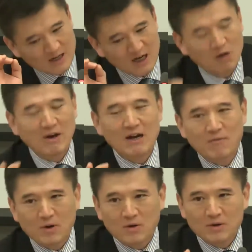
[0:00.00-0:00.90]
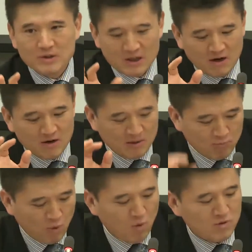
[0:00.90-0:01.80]
However, there are
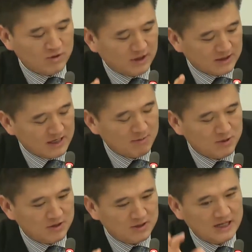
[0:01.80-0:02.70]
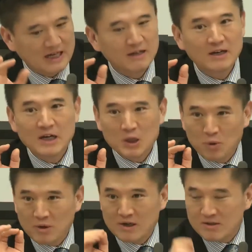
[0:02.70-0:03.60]
important exceptions that
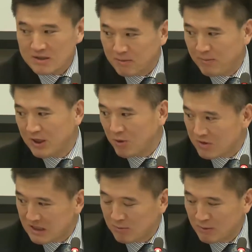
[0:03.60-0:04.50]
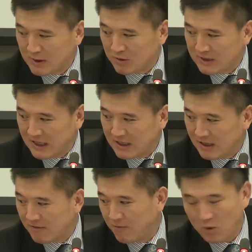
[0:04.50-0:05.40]
you can submit your supplemental
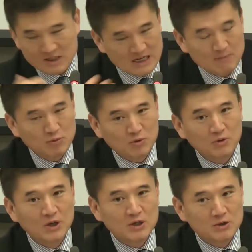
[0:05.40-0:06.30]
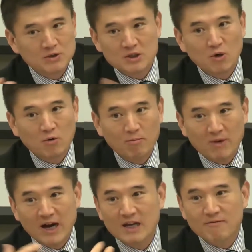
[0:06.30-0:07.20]
data, for example, to show
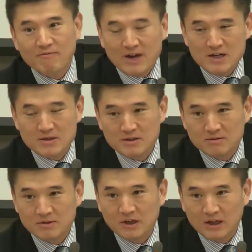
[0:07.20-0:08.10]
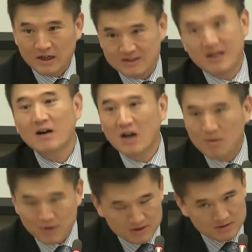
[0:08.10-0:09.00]
my invention is
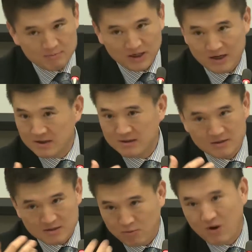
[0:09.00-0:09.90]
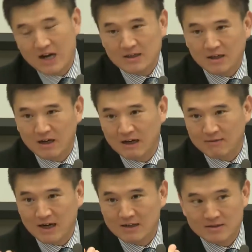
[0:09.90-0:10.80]
non-obvious because it's surprising. I've
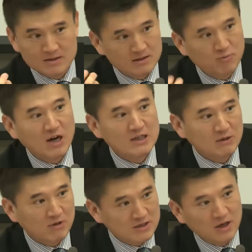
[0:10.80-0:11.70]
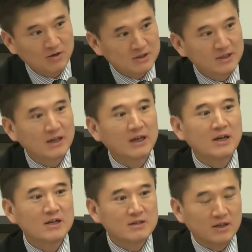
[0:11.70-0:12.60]
got this surprising result.
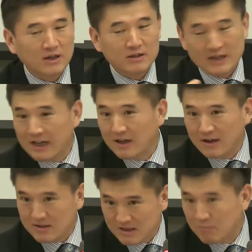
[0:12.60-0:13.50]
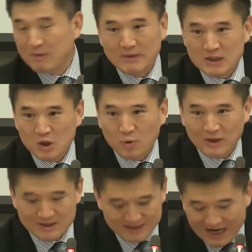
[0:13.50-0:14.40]
The data is supplemental.
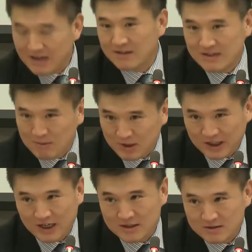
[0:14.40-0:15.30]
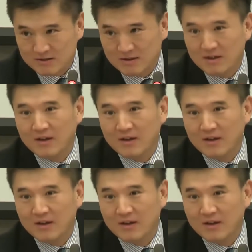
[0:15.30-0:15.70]
It's not in the application.